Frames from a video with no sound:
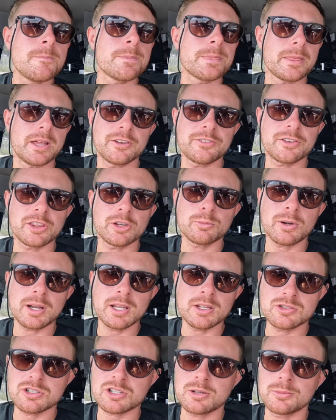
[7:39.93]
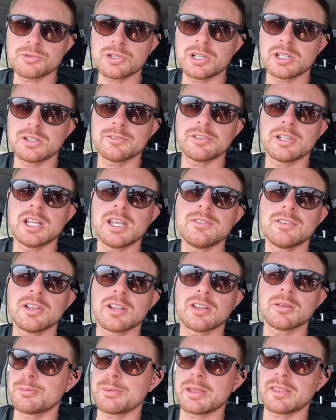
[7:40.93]
And I think the ranger comes around of an evening
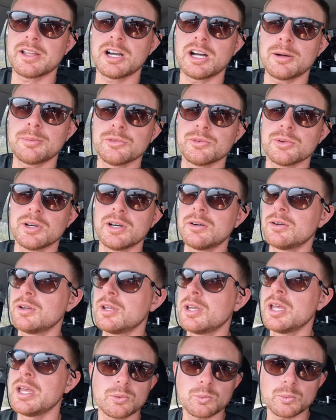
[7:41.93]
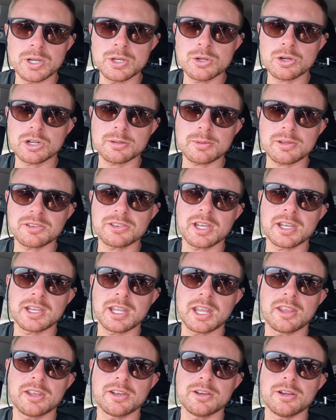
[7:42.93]
to pick that up as well. We're not going to be staying
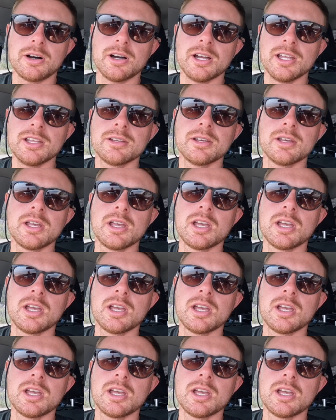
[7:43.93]
here the night,